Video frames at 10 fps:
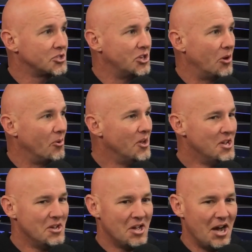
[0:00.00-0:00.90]
Mm-hmm. You know,
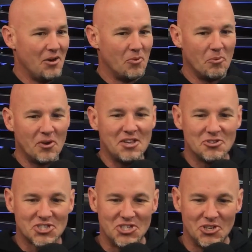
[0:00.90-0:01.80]
uh, when we
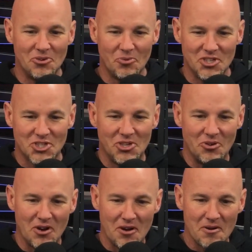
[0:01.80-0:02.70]
used to do, we used to
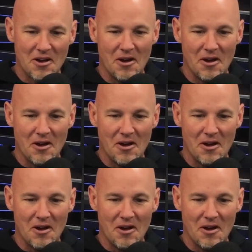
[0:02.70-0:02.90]
do a,